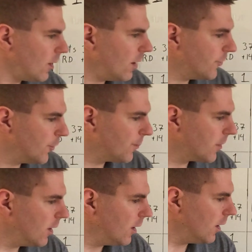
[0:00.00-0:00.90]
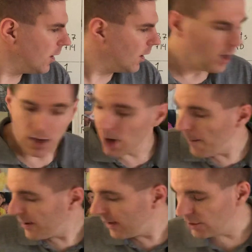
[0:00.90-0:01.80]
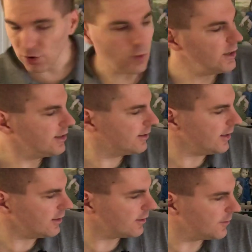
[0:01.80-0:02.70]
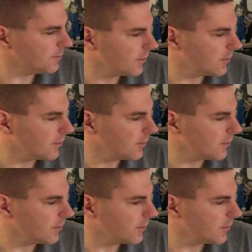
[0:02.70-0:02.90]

So, coming in at 26.